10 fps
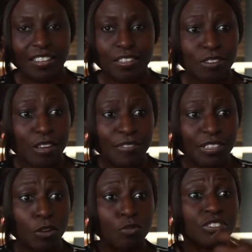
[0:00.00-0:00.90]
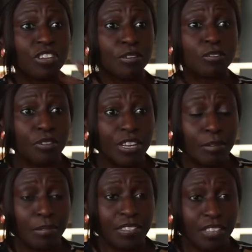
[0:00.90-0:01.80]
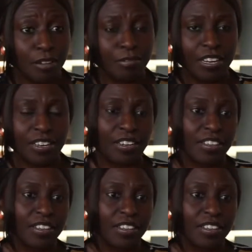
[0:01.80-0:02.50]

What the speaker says: So I felt I could start doing it myself, and